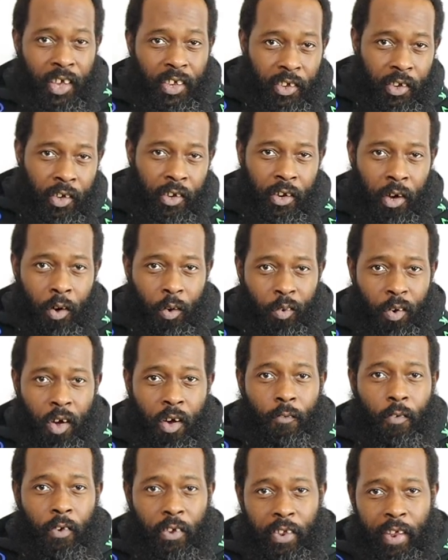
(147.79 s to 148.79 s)
you know,
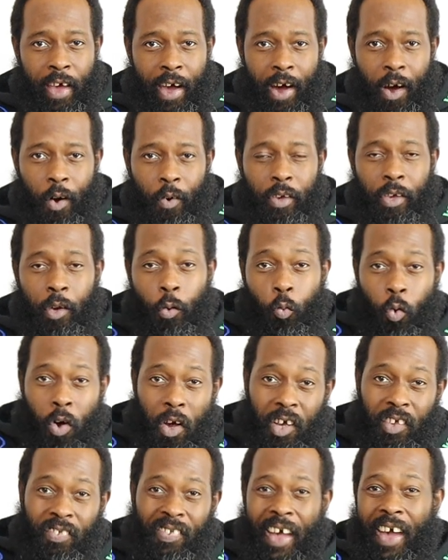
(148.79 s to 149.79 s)
for now it
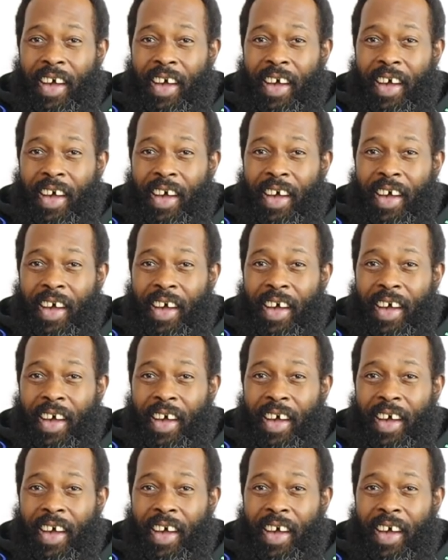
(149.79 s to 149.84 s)
works,